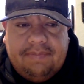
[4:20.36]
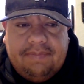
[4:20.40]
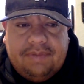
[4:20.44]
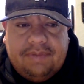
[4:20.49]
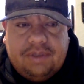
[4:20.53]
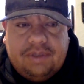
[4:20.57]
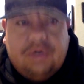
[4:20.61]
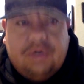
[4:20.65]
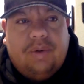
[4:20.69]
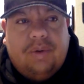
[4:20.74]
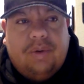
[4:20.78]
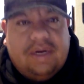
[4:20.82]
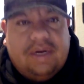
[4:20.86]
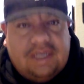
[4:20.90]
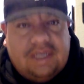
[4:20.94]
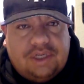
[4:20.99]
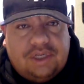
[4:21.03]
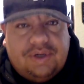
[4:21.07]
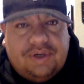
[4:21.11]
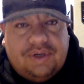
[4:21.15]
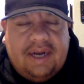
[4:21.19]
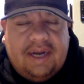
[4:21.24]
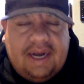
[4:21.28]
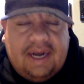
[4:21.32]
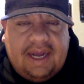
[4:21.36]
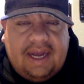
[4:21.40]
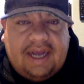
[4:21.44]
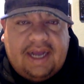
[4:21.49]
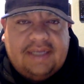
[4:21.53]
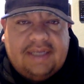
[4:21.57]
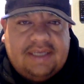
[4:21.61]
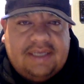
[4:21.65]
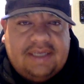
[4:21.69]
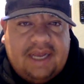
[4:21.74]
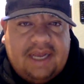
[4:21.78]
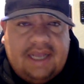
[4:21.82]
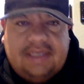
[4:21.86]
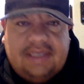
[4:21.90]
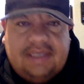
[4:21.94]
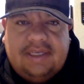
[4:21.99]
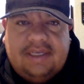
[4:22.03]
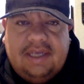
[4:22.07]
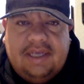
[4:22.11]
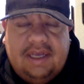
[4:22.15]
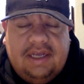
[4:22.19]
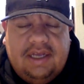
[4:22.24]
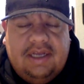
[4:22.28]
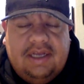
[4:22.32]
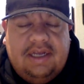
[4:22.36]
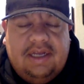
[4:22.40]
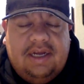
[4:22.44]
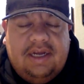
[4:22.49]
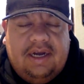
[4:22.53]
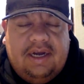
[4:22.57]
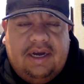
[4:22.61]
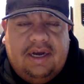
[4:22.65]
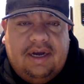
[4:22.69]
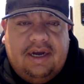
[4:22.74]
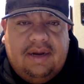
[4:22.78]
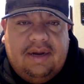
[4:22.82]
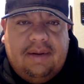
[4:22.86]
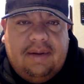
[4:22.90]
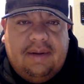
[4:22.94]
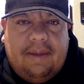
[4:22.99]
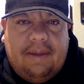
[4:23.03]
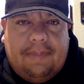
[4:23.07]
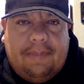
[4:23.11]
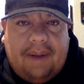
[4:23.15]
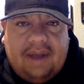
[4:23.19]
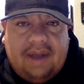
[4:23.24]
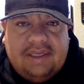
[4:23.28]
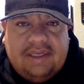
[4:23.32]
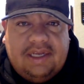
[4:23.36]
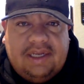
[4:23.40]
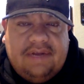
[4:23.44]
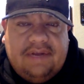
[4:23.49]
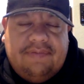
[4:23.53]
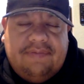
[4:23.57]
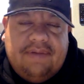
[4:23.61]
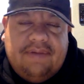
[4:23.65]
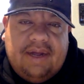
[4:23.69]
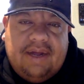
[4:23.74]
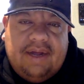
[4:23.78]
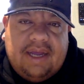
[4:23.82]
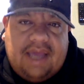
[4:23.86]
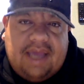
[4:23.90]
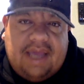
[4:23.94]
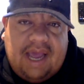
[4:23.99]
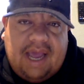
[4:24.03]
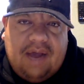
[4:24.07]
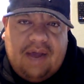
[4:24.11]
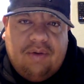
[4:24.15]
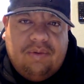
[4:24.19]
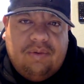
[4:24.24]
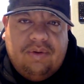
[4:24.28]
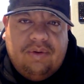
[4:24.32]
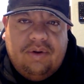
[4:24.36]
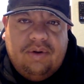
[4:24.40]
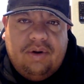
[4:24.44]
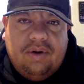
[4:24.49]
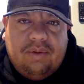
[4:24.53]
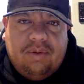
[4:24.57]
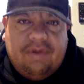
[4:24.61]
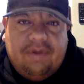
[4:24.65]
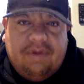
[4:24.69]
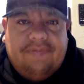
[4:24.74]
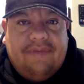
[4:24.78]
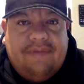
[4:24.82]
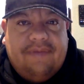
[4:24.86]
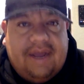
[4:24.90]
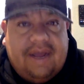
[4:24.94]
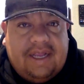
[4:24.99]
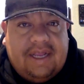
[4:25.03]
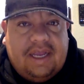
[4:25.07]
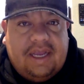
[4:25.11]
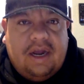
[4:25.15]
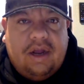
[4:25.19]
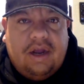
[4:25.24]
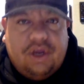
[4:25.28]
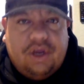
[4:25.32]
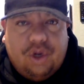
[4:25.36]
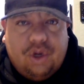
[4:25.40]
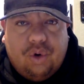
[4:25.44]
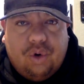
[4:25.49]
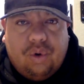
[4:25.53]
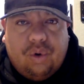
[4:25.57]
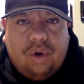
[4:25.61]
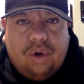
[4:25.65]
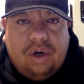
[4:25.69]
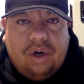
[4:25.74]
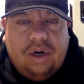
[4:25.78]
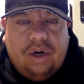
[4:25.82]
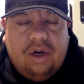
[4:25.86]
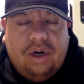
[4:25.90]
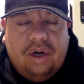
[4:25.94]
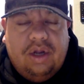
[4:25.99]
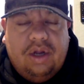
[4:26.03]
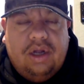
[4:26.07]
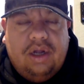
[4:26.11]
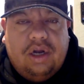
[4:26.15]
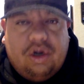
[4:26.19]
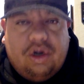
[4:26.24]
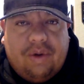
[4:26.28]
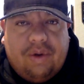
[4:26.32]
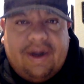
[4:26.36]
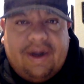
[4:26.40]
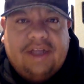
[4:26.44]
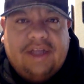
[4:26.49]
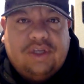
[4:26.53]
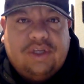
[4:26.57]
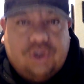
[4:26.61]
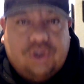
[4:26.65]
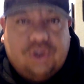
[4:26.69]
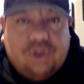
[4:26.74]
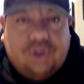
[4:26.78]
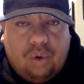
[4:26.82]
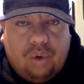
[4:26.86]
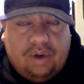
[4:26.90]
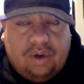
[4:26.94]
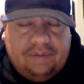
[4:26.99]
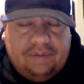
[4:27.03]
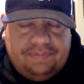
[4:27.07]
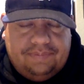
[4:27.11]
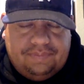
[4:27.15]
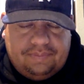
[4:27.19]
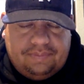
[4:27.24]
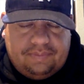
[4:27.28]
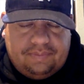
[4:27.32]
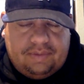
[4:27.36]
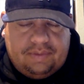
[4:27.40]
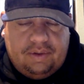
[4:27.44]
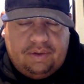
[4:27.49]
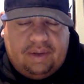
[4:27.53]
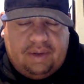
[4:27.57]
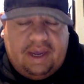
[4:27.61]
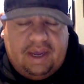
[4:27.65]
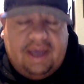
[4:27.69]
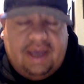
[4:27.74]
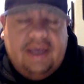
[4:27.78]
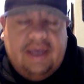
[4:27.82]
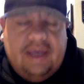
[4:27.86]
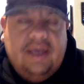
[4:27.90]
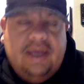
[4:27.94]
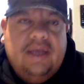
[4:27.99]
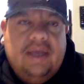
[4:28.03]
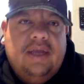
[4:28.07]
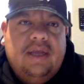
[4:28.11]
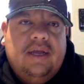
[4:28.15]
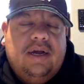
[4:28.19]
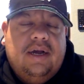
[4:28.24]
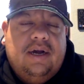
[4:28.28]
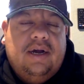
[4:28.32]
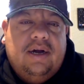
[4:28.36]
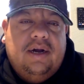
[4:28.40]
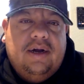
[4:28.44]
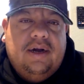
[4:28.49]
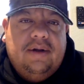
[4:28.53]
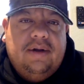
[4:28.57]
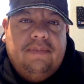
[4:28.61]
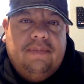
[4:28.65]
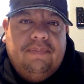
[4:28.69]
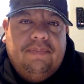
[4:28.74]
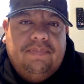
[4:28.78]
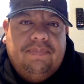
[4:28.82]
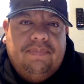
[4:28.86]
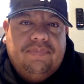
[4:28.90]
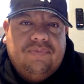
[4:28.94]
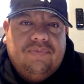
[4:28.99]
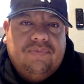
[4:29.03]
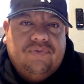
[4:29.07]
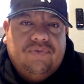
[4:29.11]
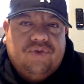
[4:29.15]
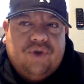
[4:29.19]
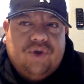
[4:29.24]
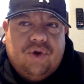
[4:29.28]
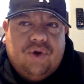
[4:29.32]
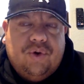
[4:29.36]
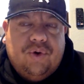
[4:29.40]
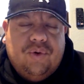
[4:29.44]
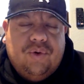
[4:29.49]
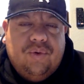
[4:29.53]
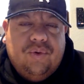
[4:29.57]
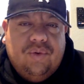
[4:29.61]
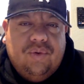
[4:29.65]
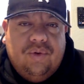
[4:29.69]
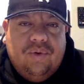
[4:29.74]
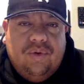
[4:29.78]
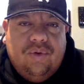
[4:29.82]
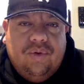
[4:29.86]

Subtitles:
So what is a trade line? Like I said, it's a positive account reflecting on your credit score. Okay. So